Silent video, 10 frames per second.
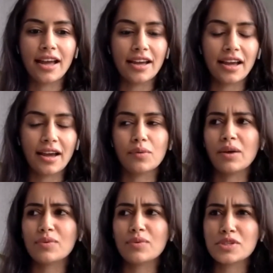
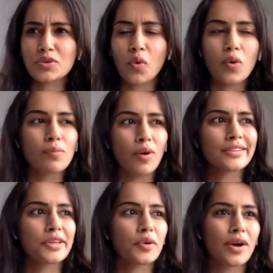I was at home.
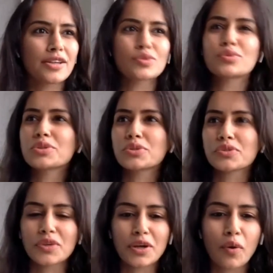All the yoga studios
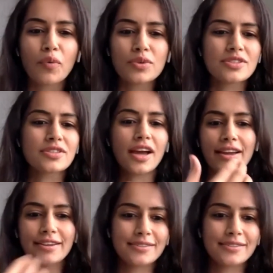were closed. I had